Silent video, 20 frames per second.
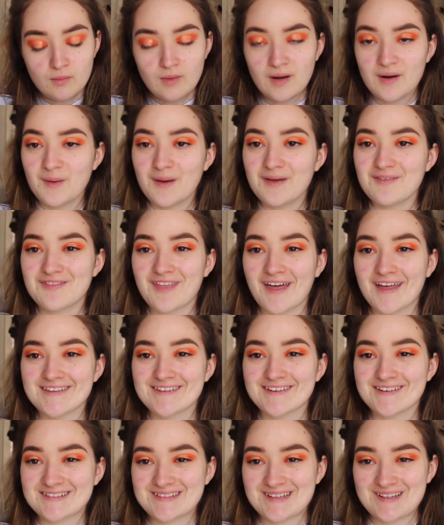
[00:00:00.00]
Why do I have that
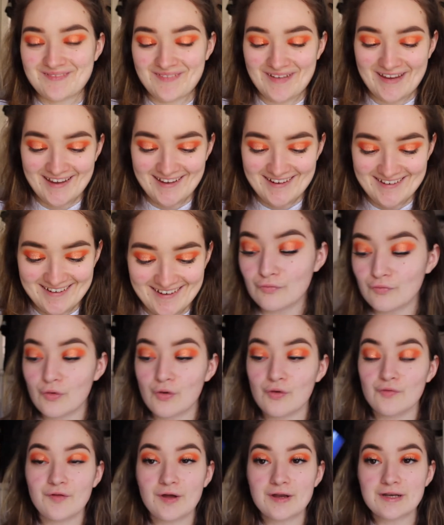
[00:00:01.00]
song stuck in my head?
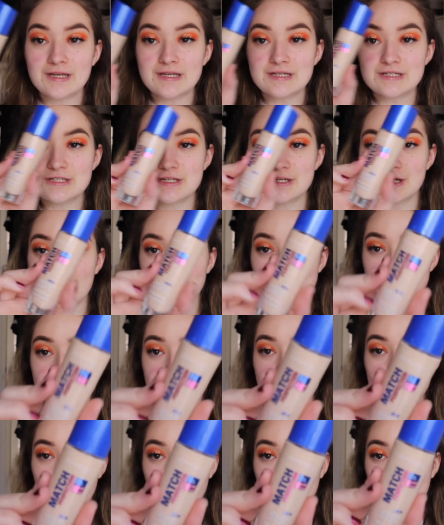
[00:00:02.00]
For foundation, I'm
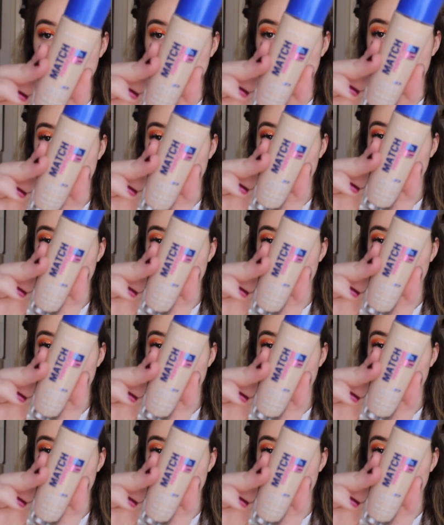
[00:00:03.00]
just going in